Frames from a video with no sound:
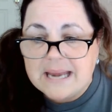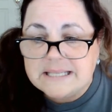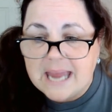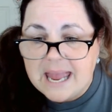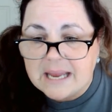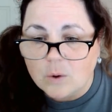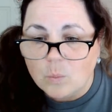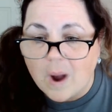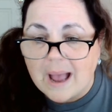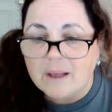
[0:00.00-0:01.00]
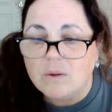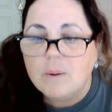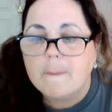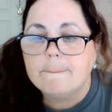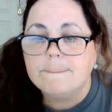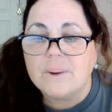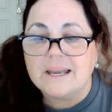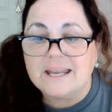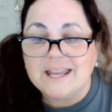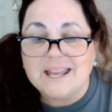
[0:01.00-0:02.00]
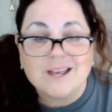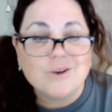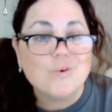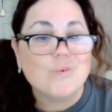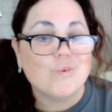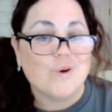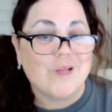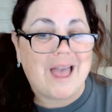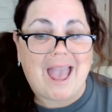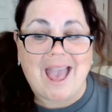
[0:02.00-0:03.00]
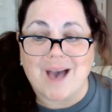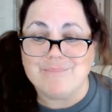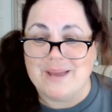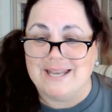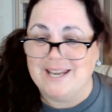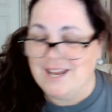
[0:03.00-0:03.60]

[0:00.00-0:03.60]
may take a while, but it will happen.